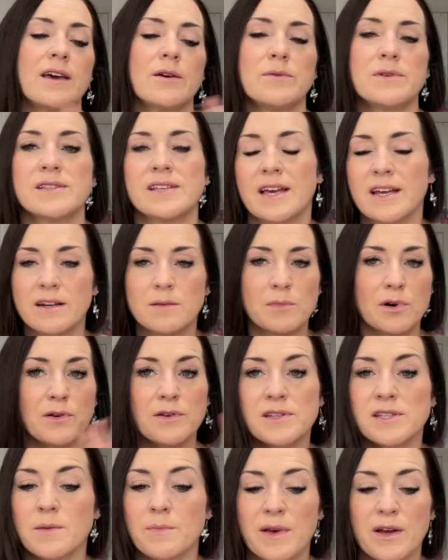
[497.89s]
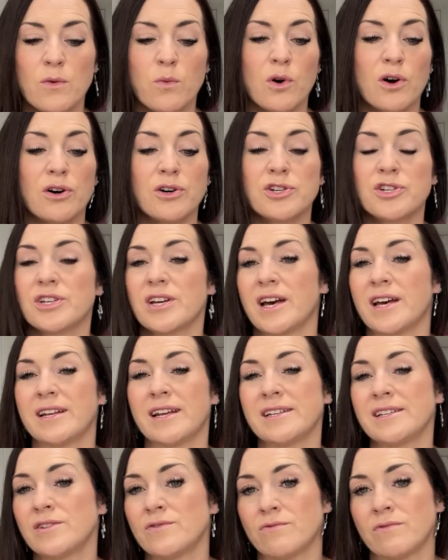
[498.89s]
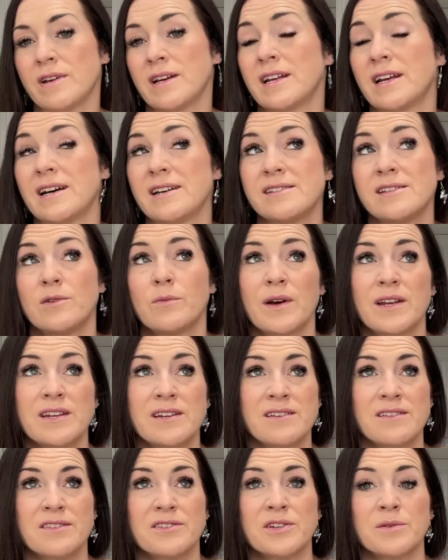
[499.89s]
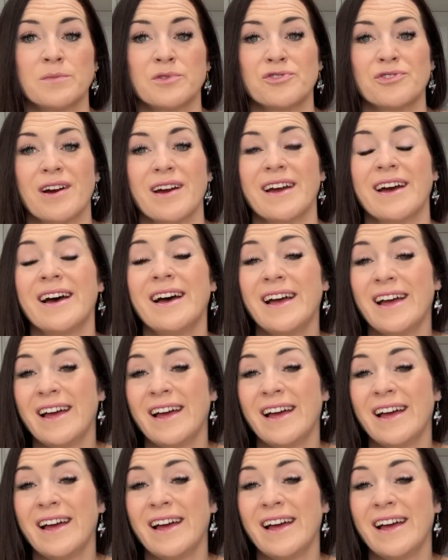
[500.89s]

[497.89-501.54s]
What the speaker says: It was in amongst a big wash and I didn't realise, and it went into the tumble dryer.